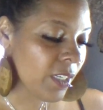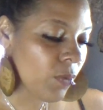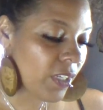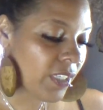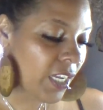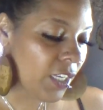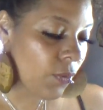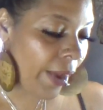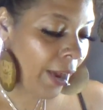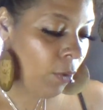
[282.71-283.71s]
someone to take
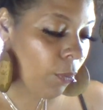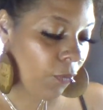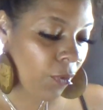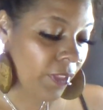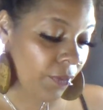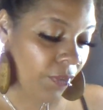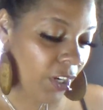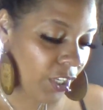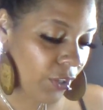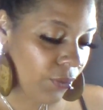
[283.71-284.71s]
you out before they
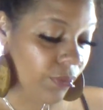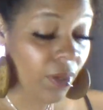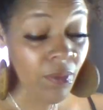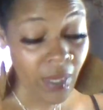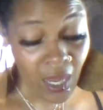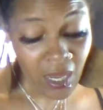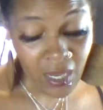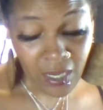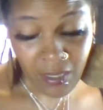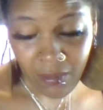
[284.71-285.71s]
fuck you
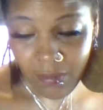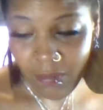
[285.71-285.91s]
okay